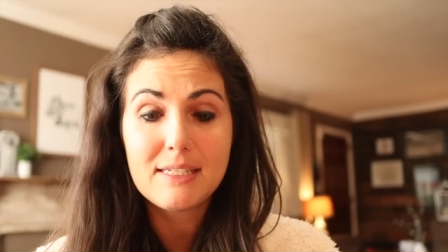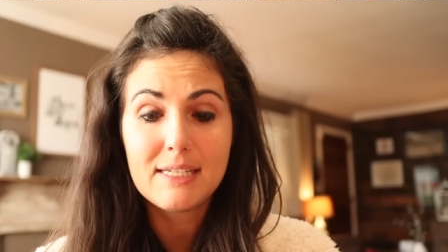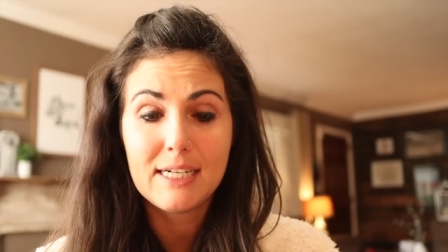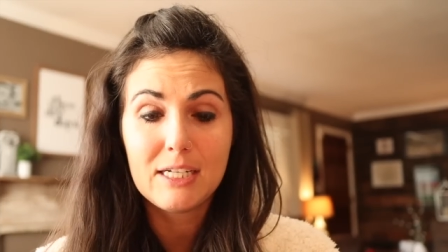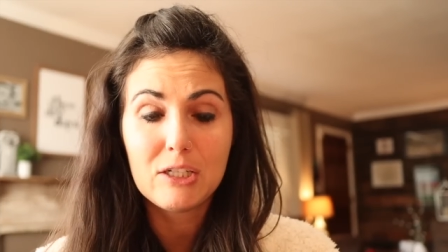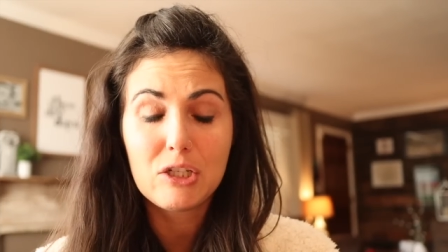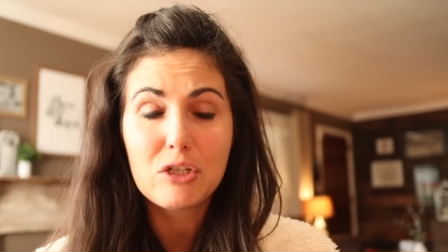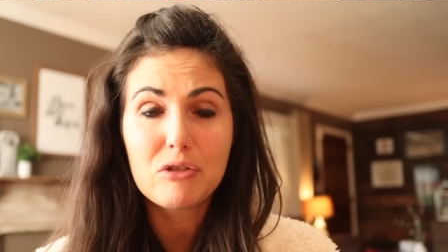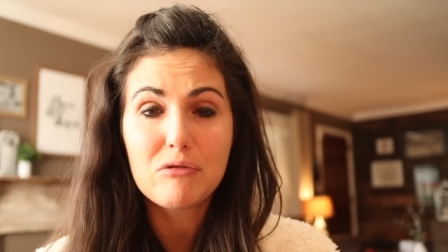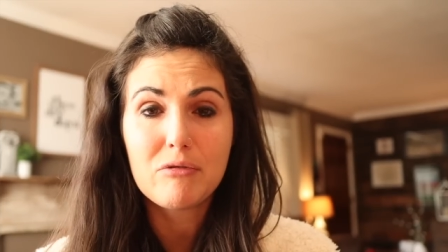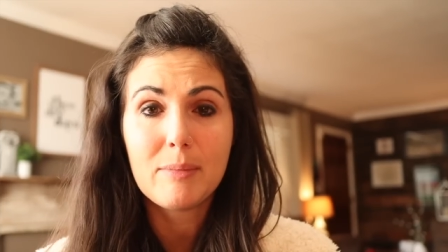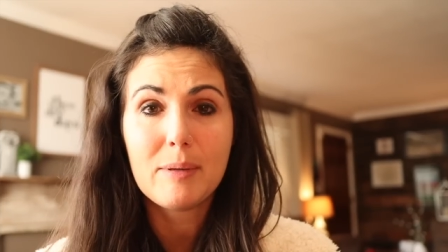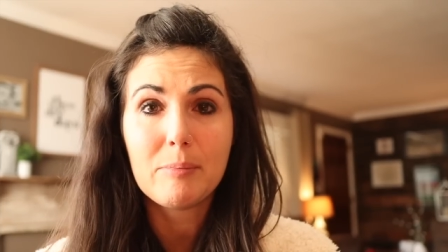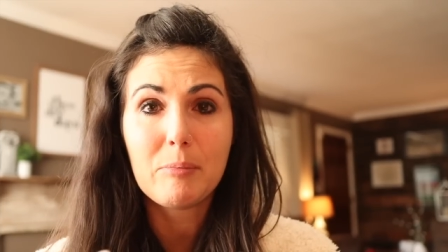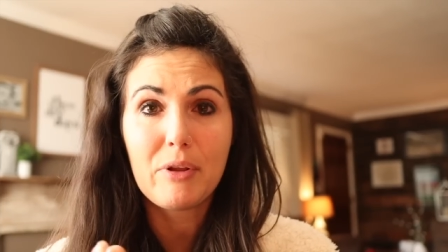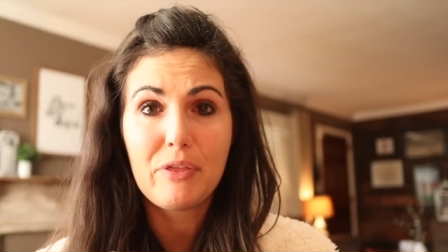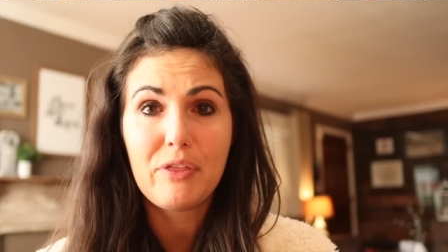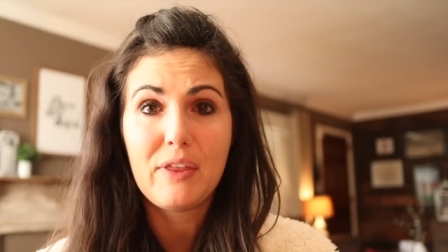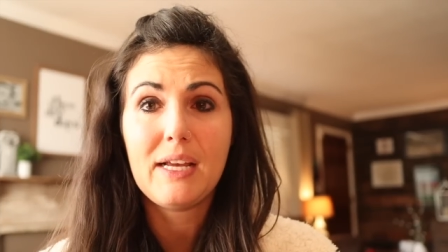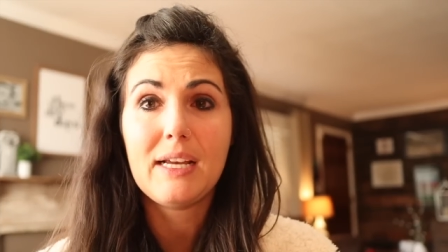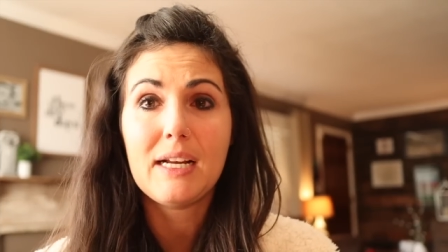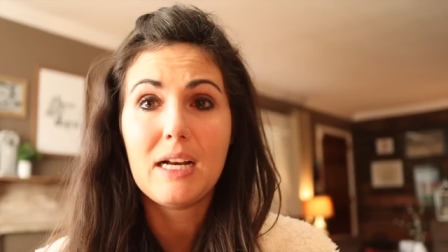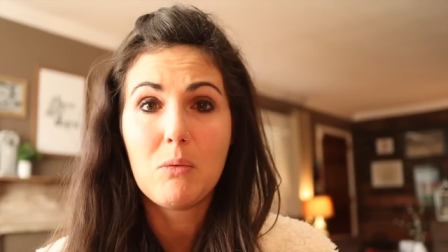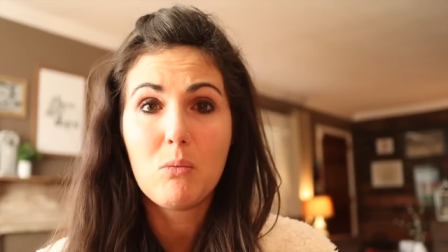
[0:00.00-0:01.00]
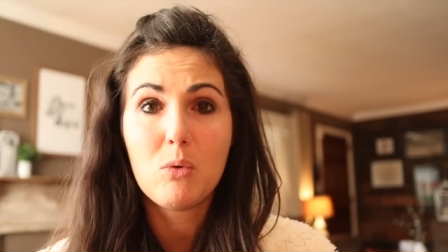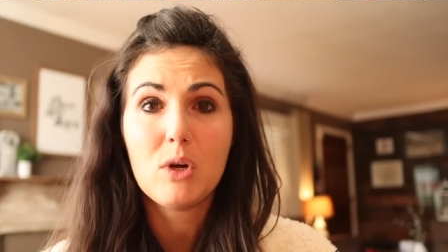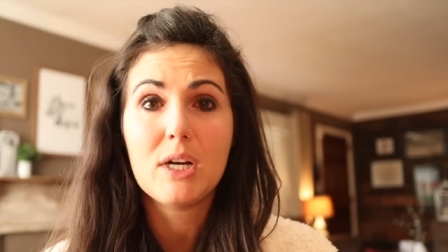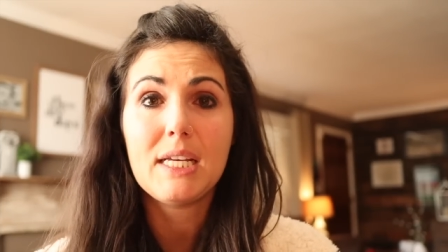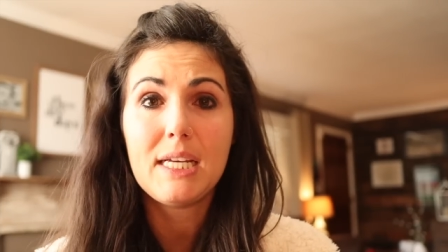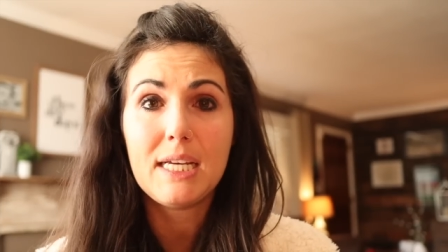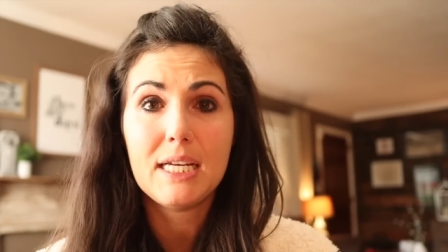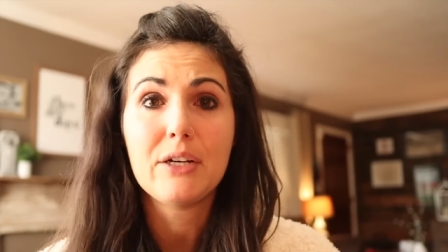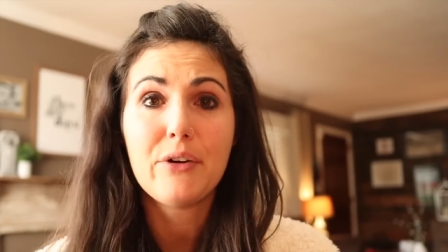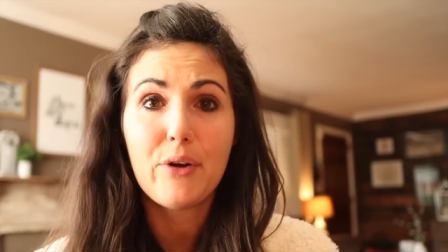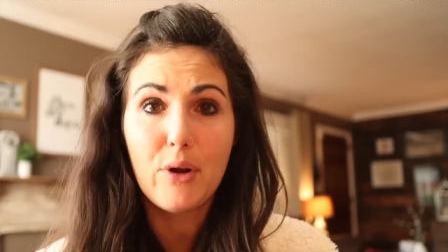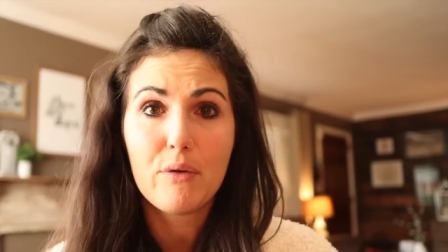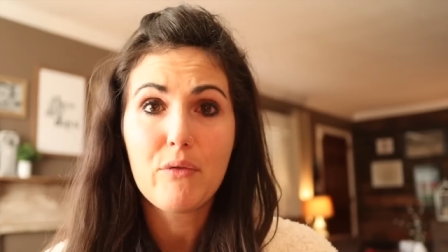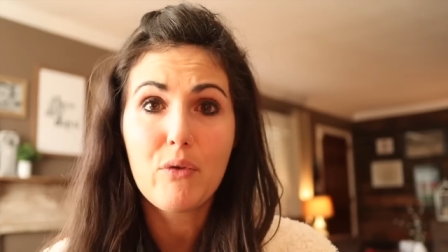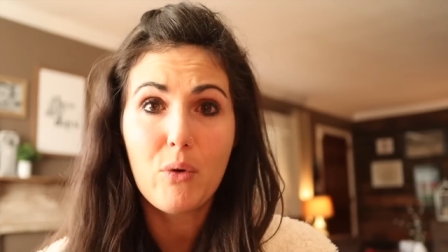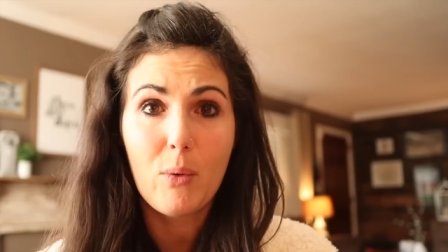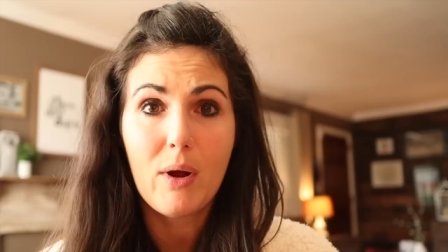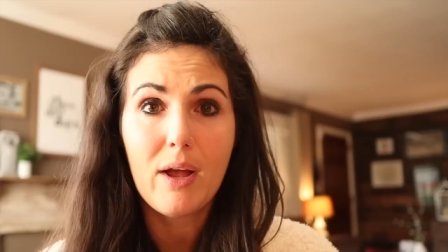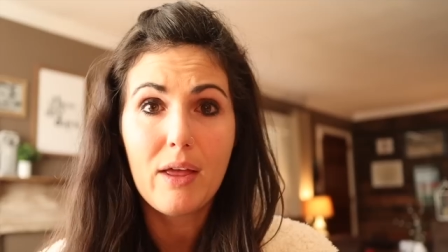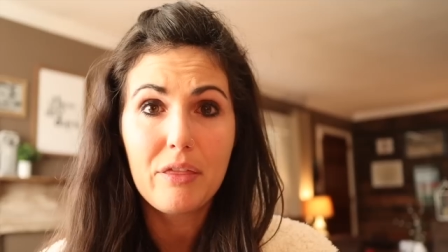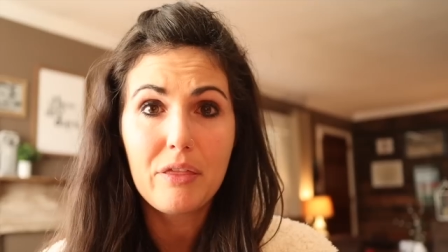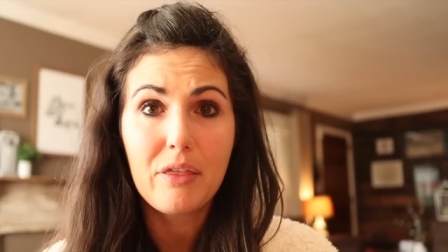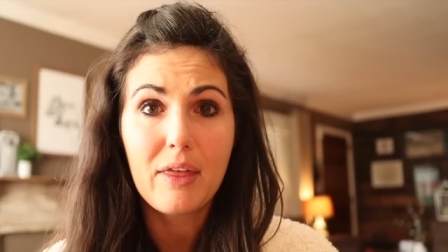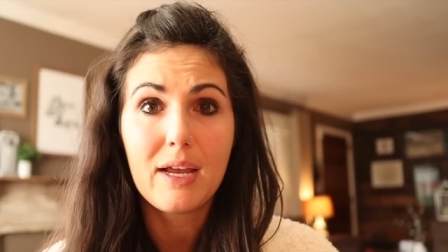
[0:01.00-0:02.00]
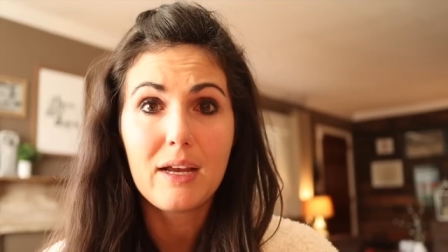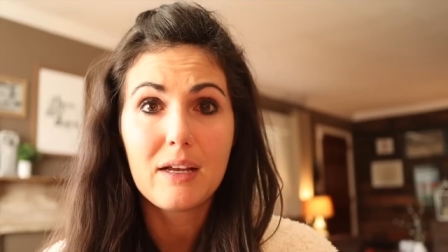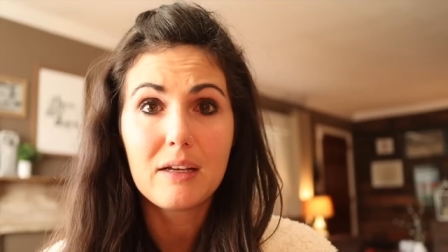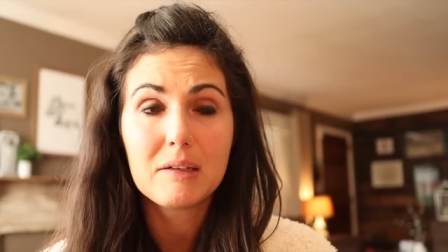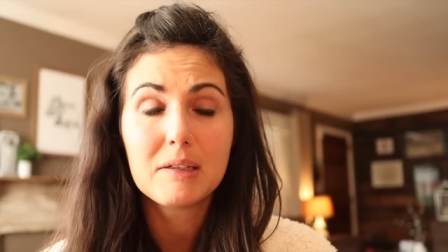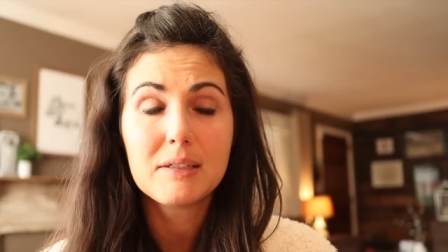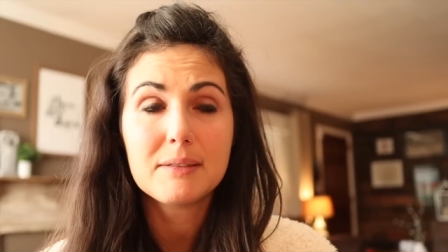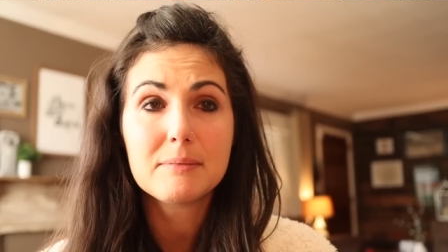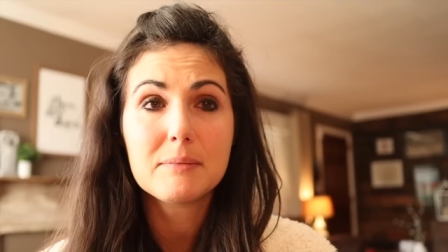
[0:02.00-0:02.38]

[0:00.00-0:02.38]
And I just remember thinking, I want to get it over with. Like,